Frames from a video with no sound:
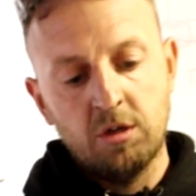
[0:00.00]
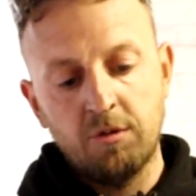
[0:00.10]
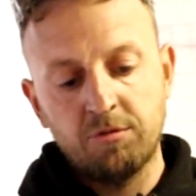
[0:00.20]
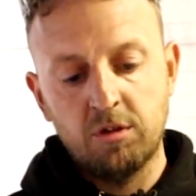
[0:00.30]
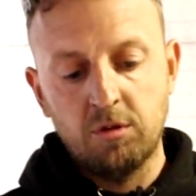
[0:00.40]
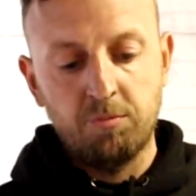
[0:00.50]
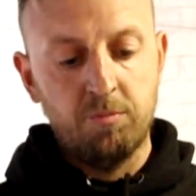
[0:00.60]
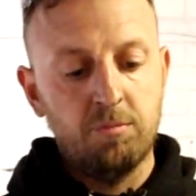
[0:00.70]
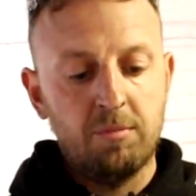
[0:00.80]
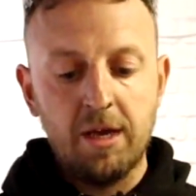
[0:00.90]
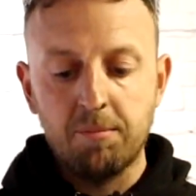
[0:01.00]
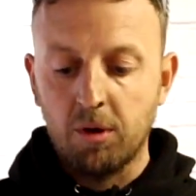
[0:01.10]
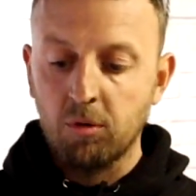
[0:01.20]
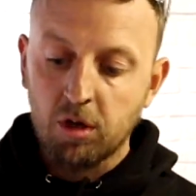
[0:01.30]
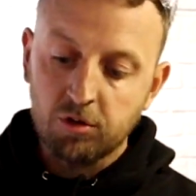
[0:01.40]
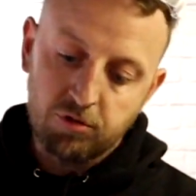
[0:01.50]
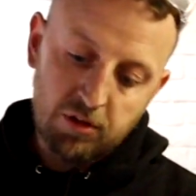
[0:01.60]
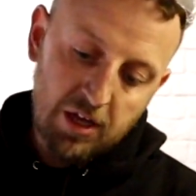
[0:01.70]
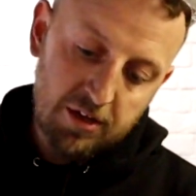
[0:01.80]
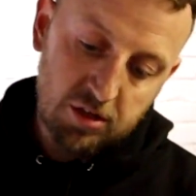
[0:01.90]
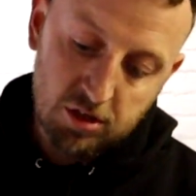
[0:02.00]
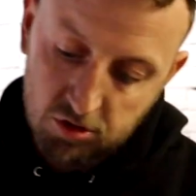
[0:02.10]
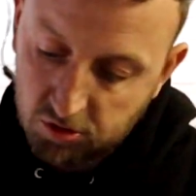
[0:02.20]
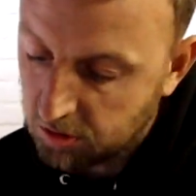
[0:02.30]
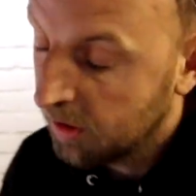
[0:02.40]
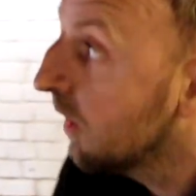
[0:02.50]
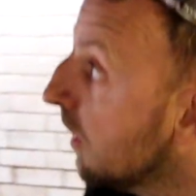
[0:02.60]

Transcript: and obviously the main bolt goes for there, and this is just